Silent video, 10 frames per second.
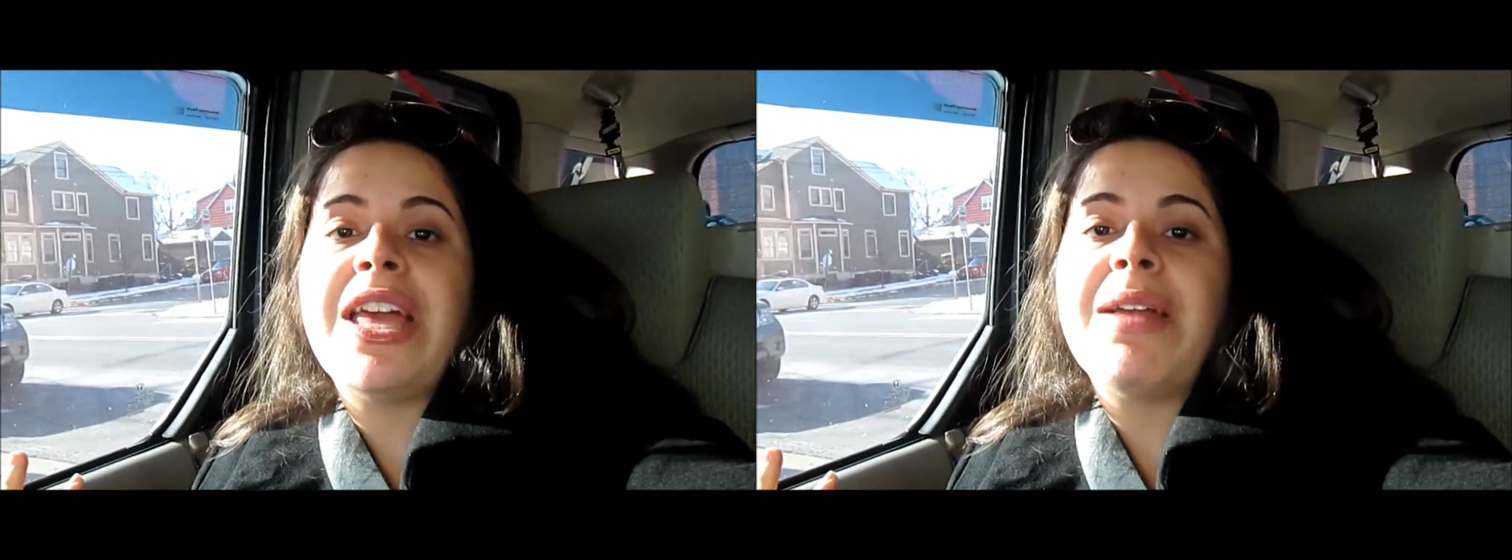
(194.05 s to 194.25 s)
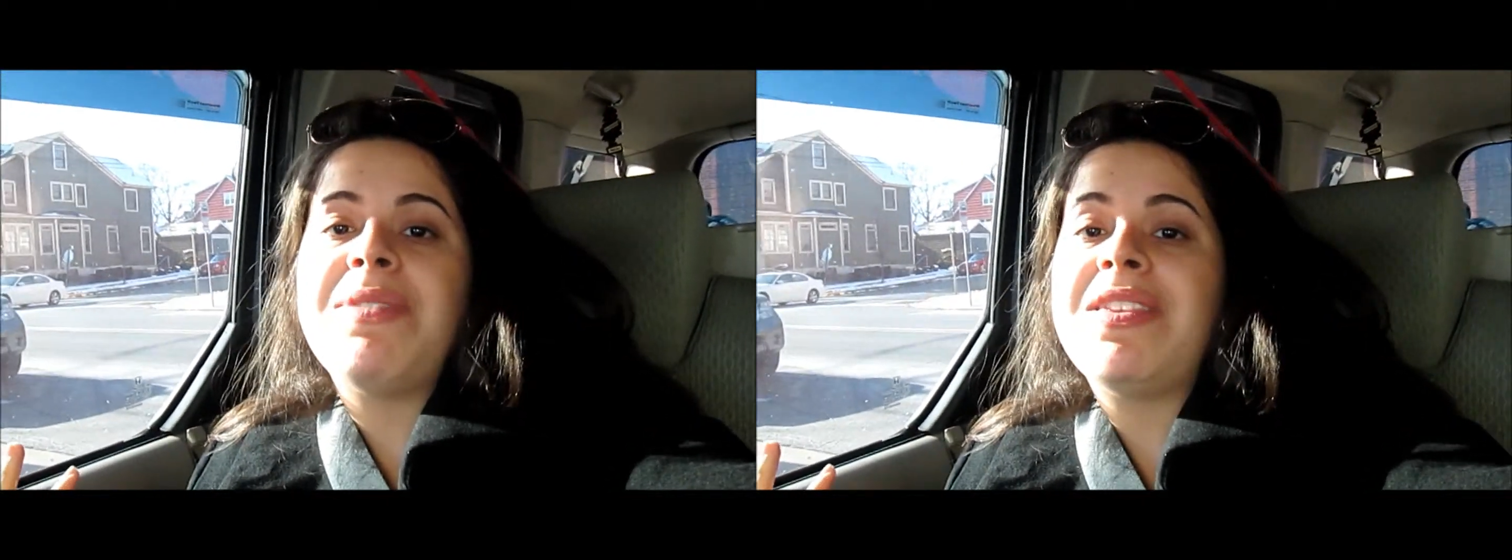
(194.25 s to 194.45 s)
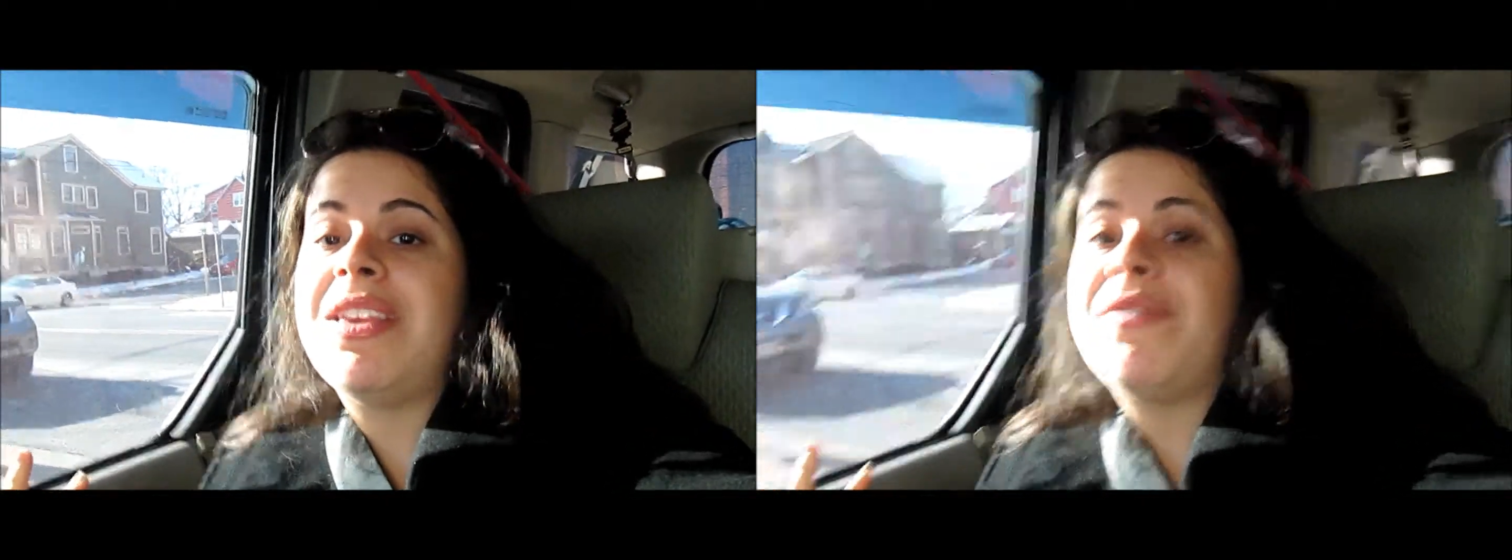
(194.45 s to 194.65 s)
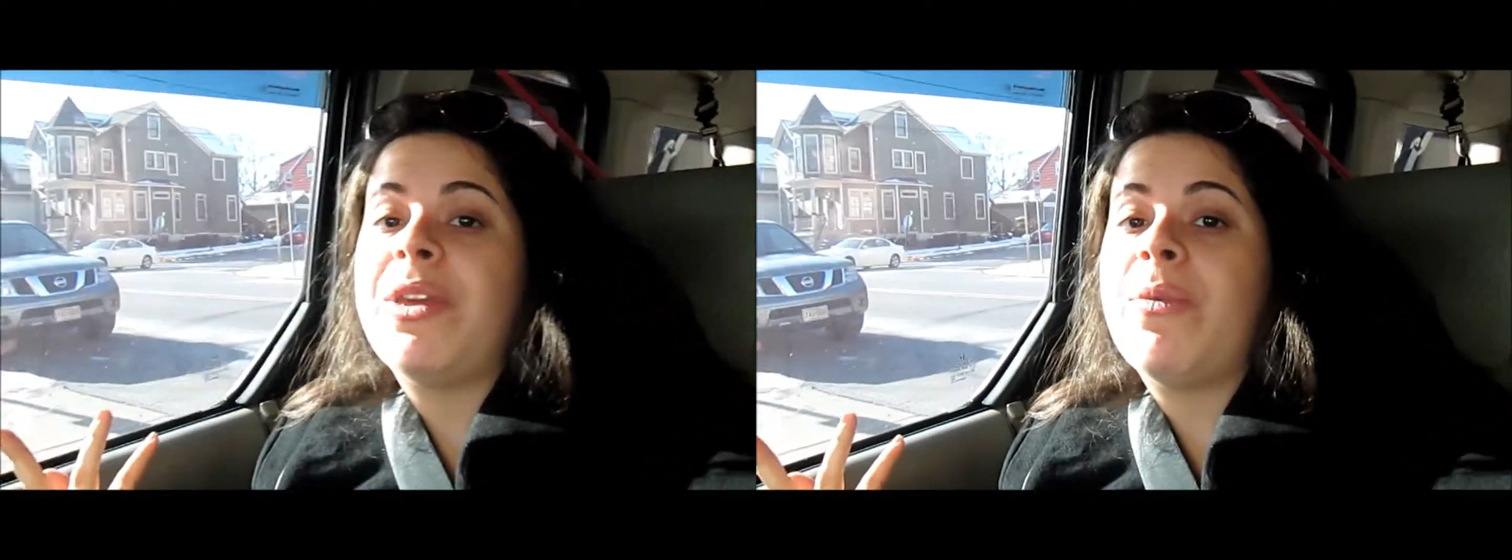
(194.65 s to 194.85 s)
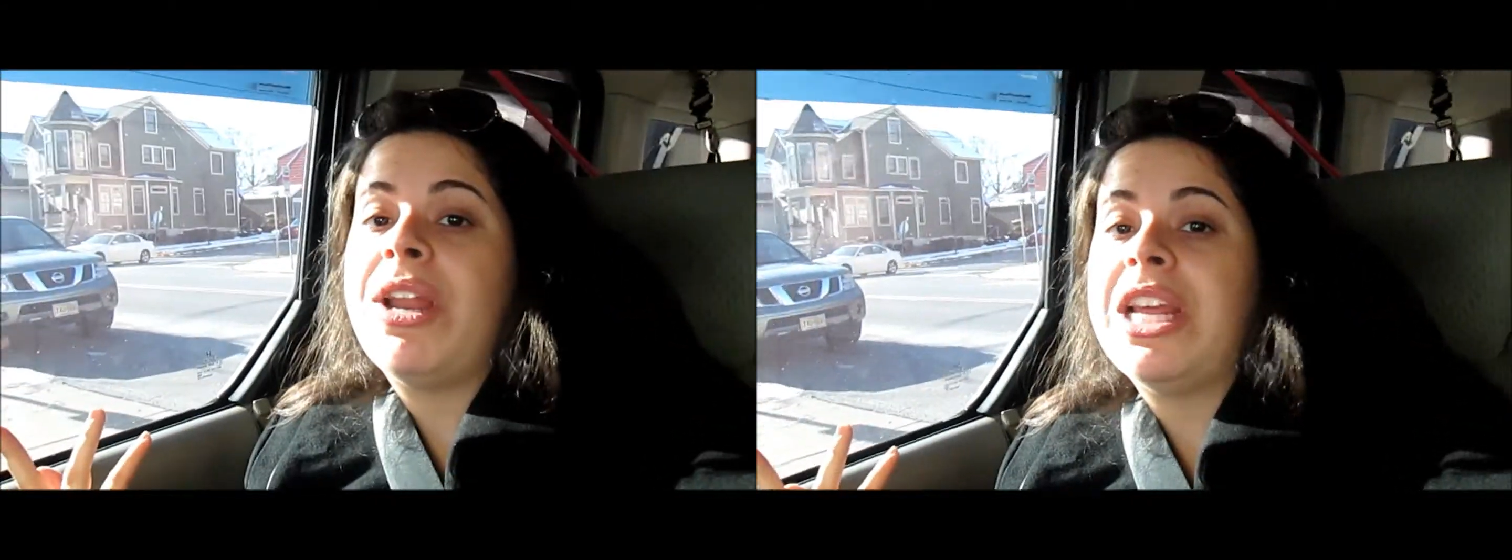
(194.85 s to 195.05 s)
them to see if
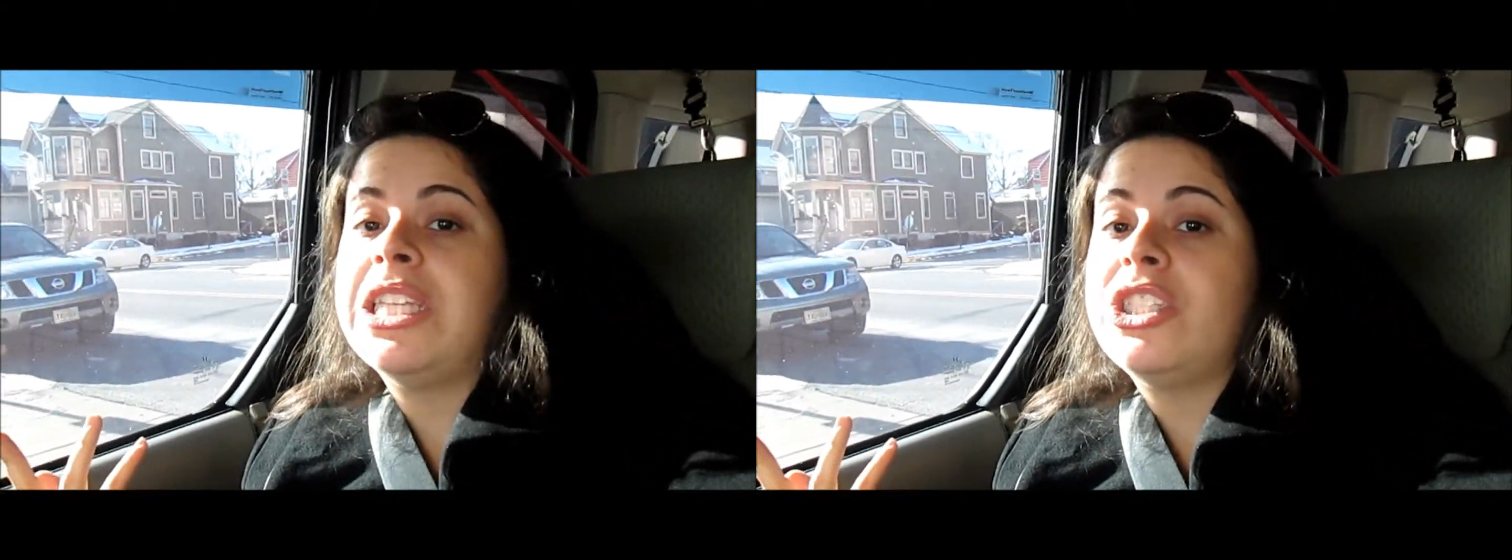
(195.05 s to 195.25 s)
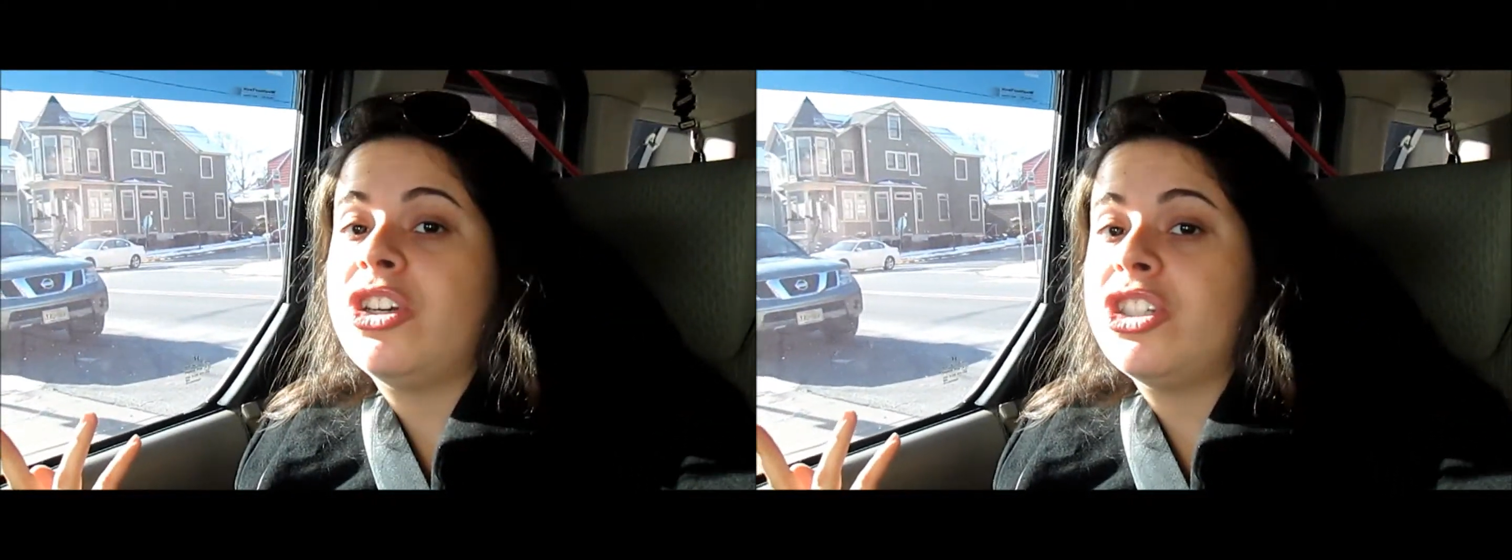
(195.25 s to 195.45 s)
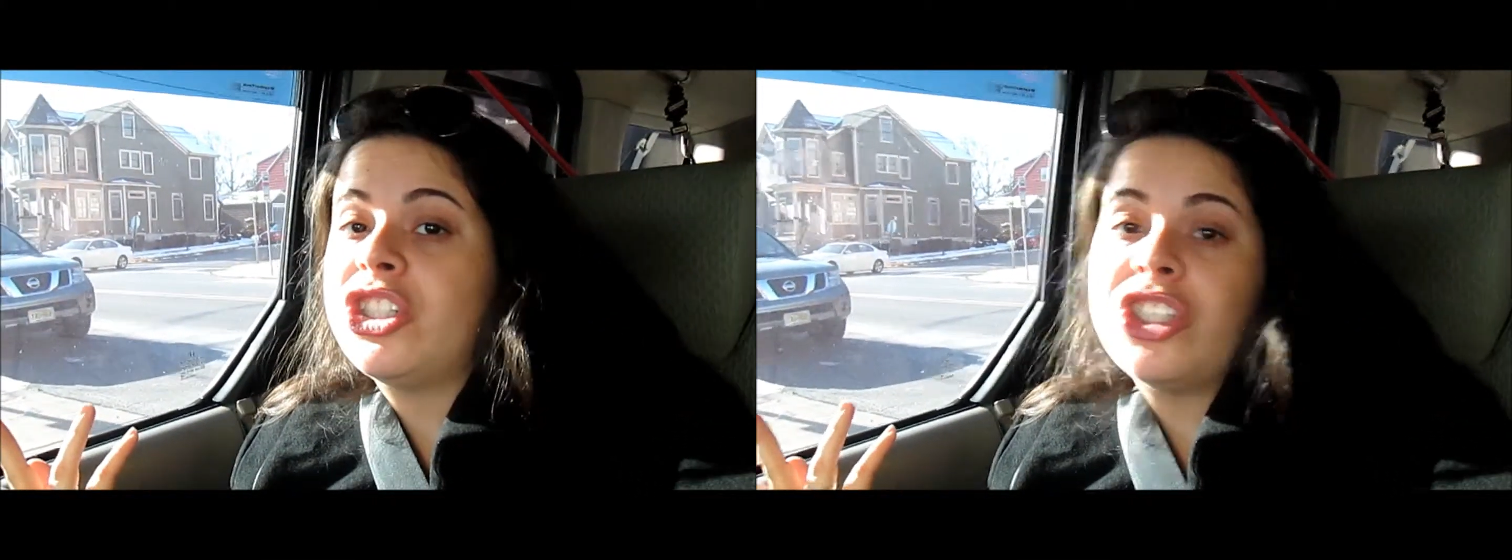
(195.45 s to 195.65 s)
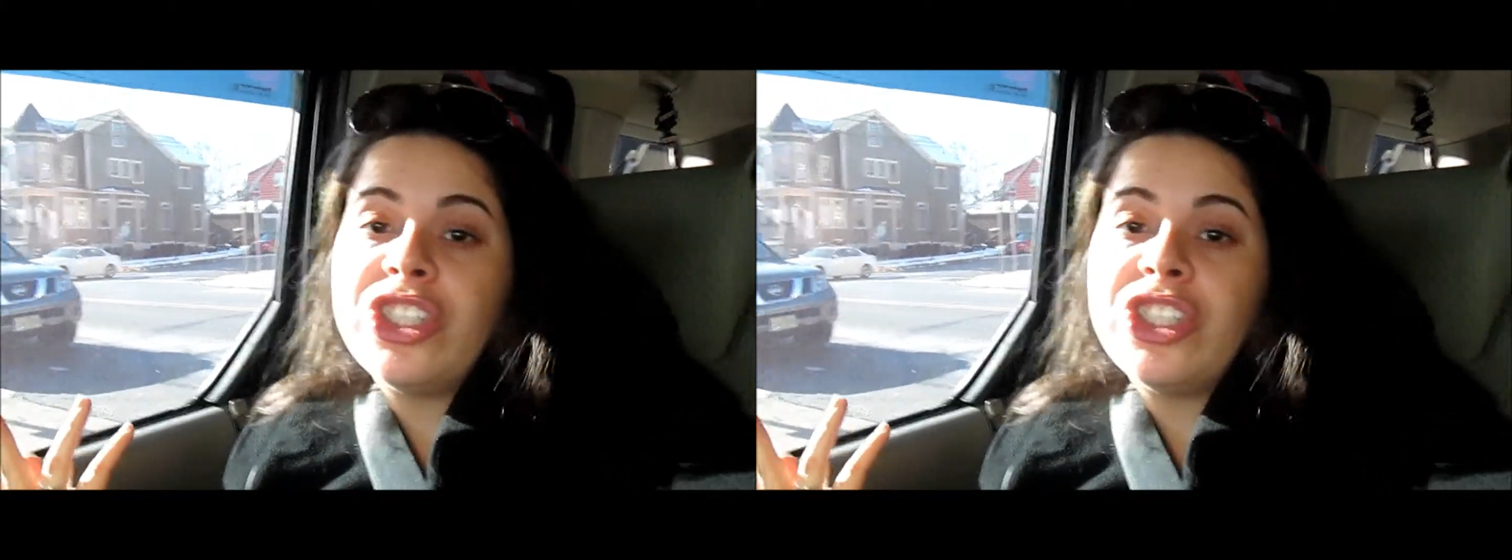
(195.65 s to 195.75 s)
they want to start